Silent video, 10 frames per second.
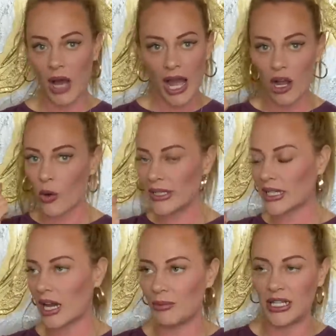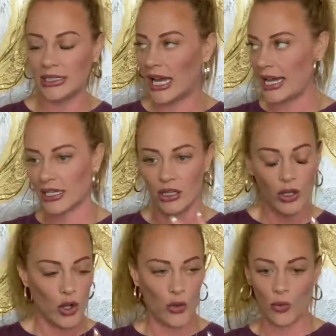I always got to be like
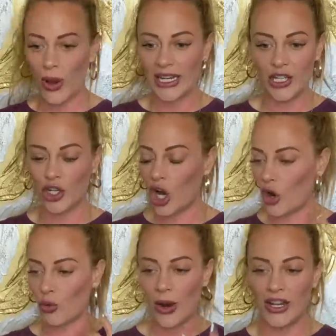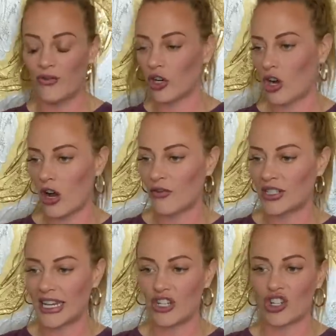ready to go, ready for a
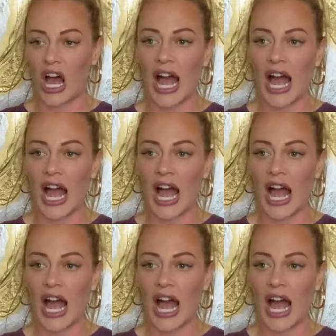conversation.